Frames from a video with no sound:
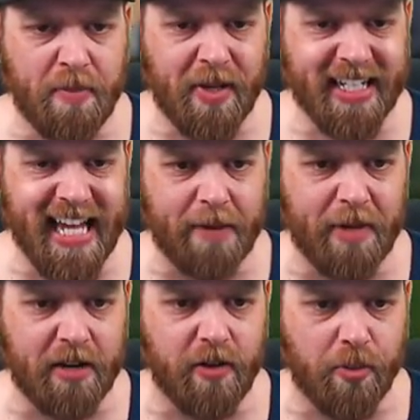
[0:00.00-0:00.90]
a big game
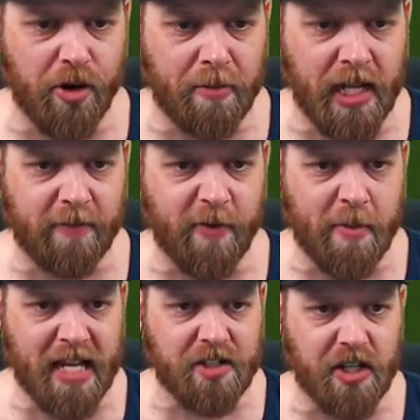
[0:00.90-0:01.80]
here in the Premier League for
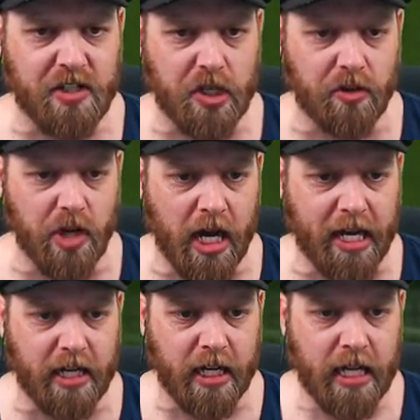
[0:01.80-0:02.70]
Manchester United.